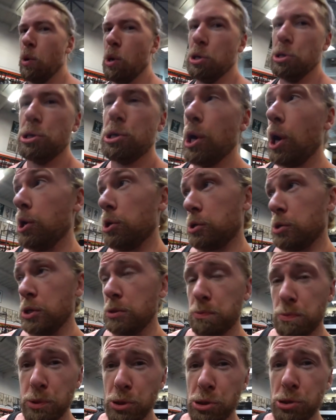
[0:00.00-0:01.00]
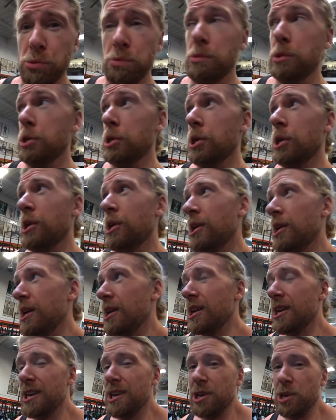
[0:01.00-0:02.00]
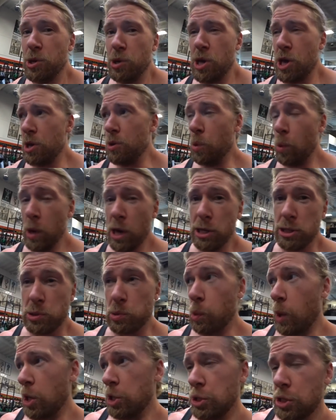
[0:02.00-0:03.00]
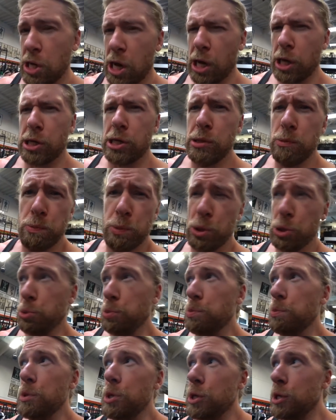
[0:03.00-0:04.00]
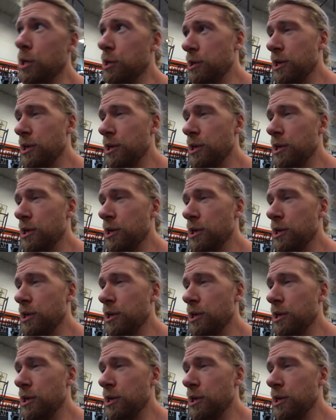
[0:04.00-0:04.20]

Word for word: Why you gotta keep pushing me? Hey, wait, why you gotta keep pushing me?